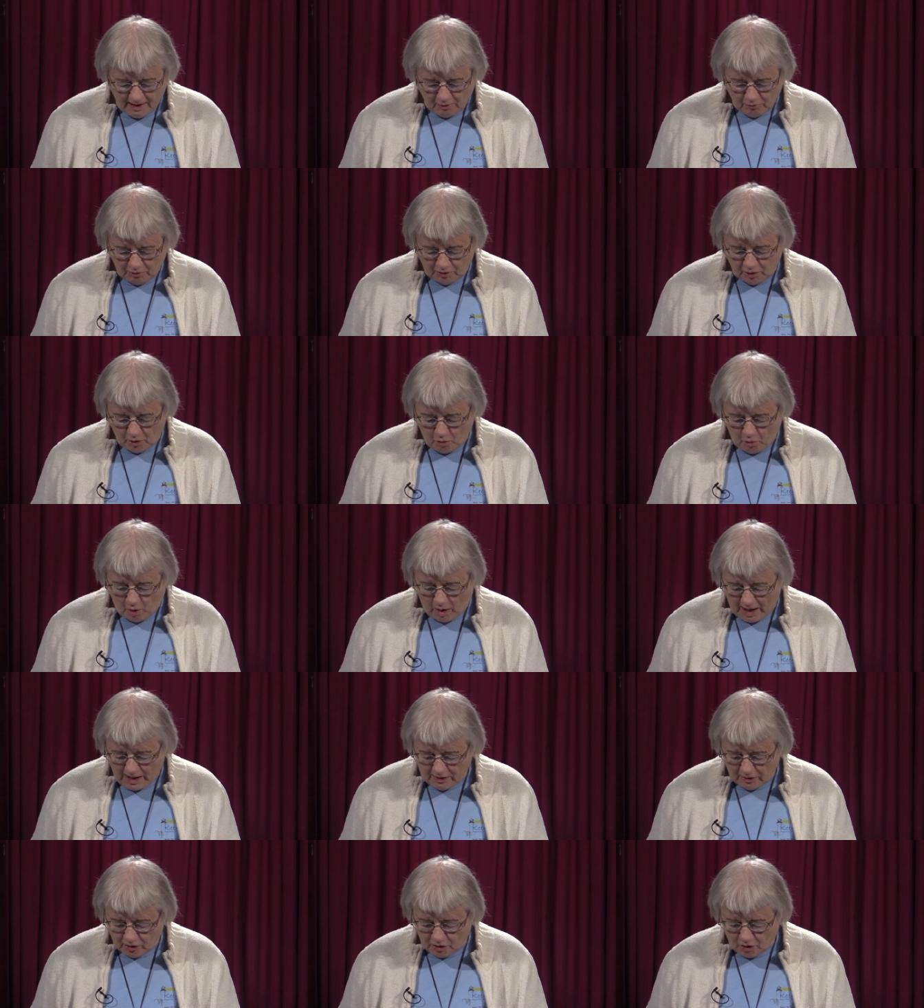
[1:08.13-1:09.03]
Well, a
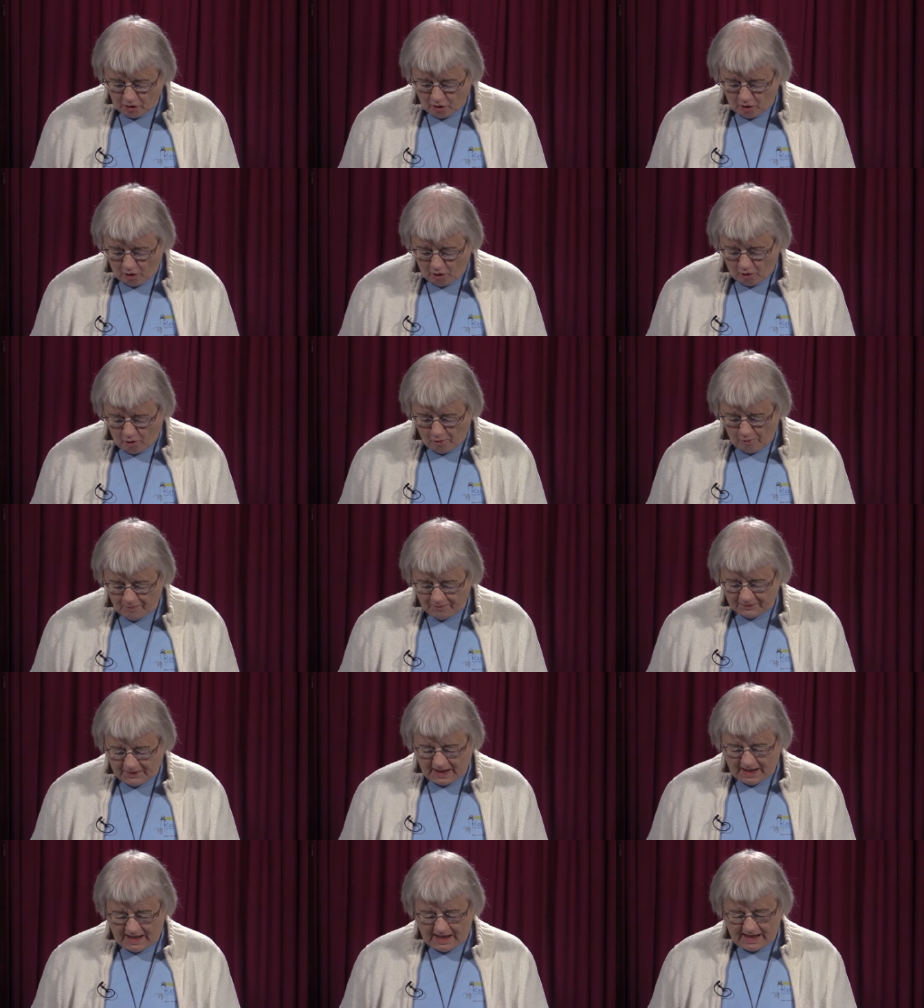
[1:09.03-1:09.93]
while ago,
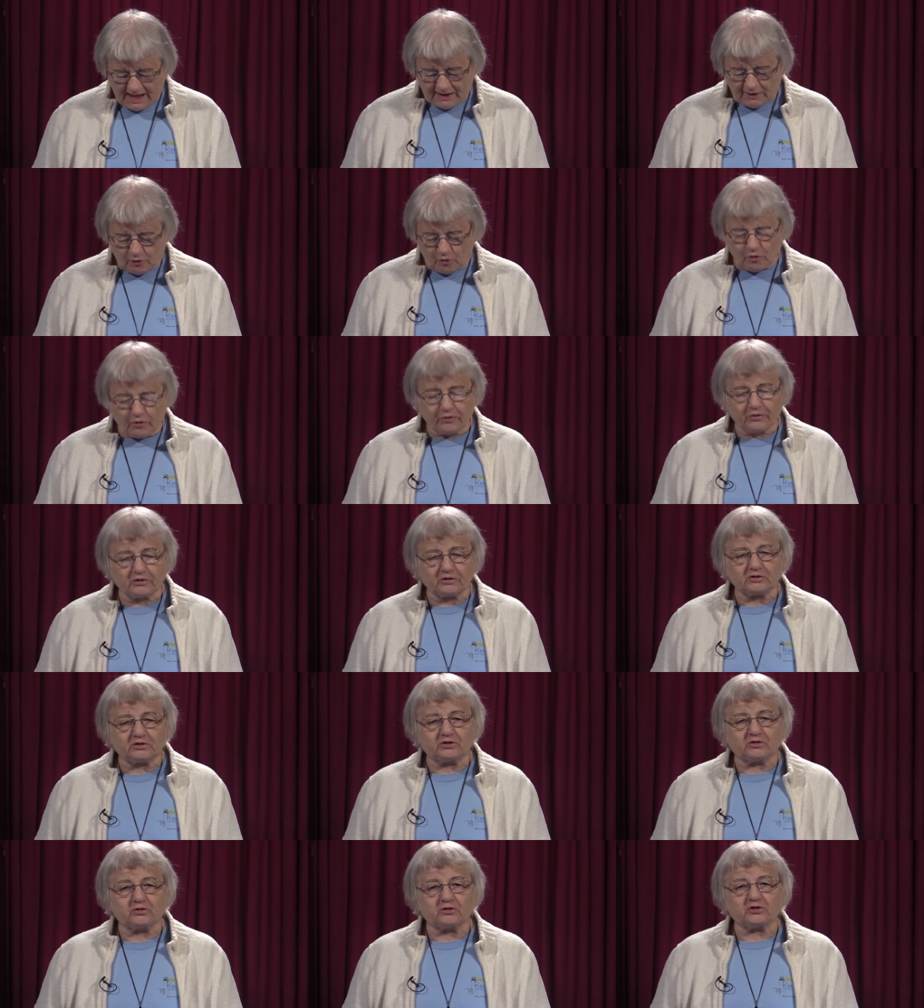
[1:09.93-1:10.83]
I had oral
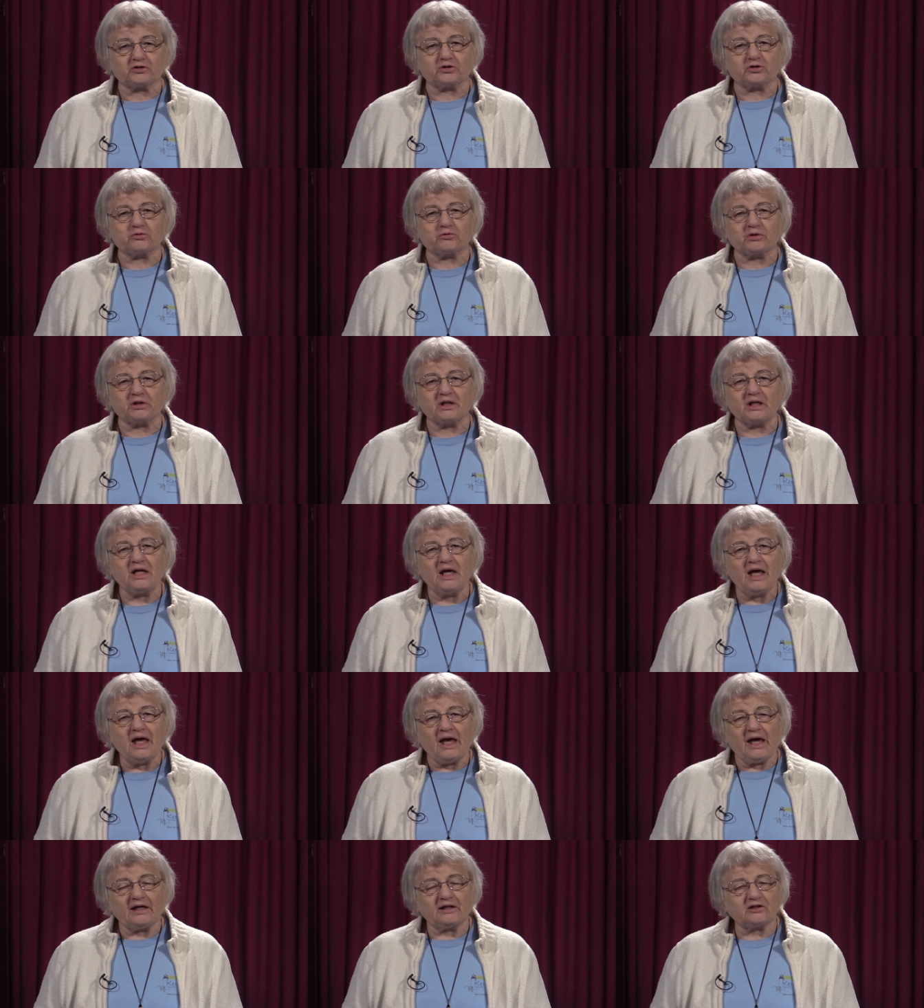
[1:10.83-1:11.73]
surgery,
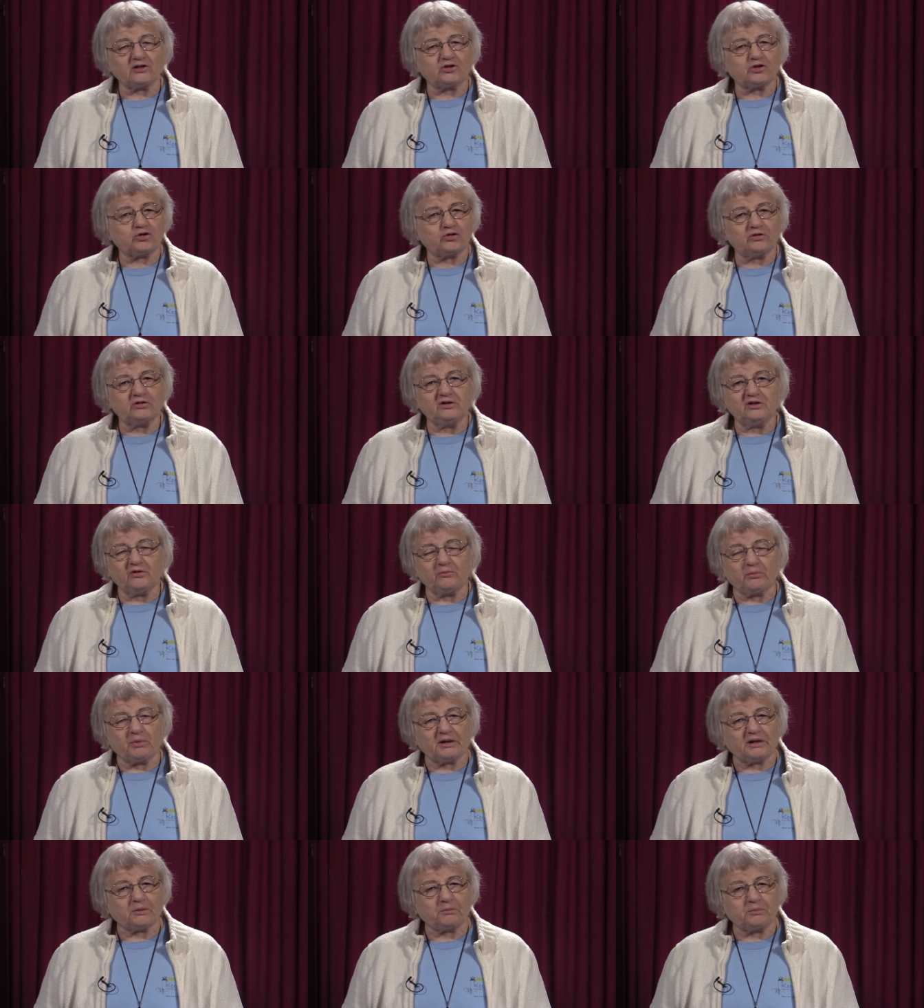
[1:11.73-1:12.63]
and it shouldn't have
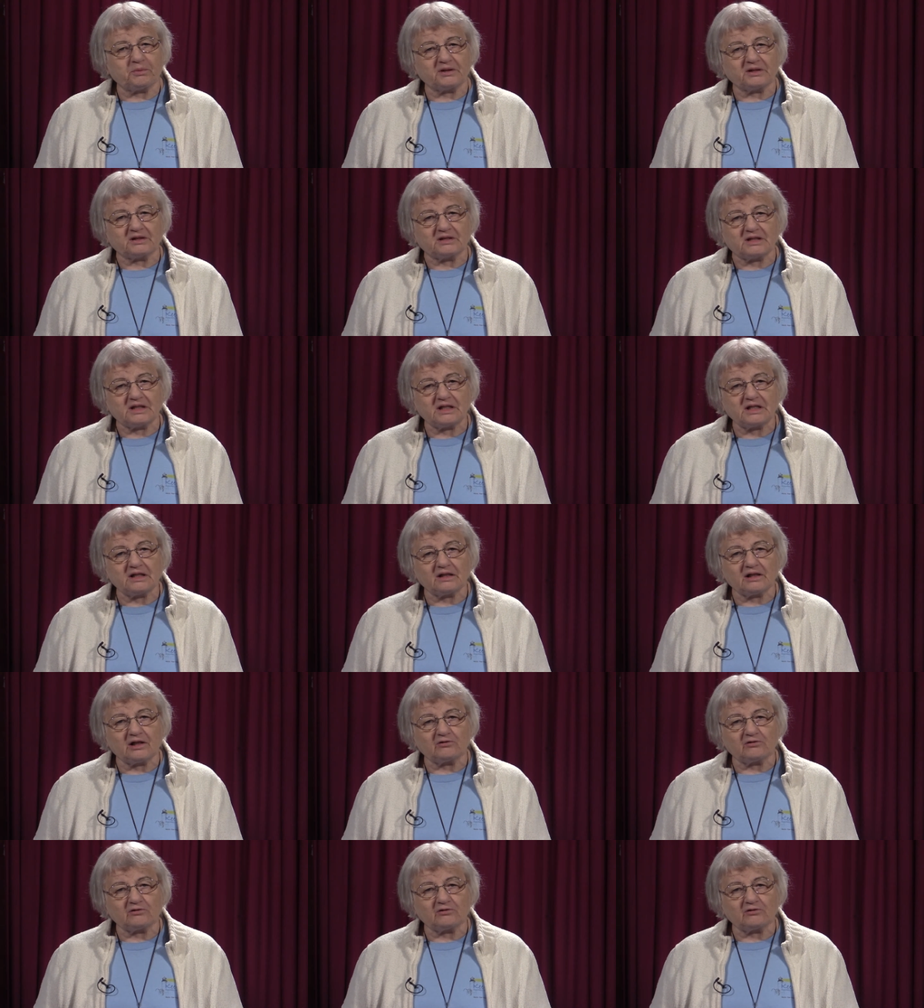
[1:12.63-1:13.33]
been a big deal.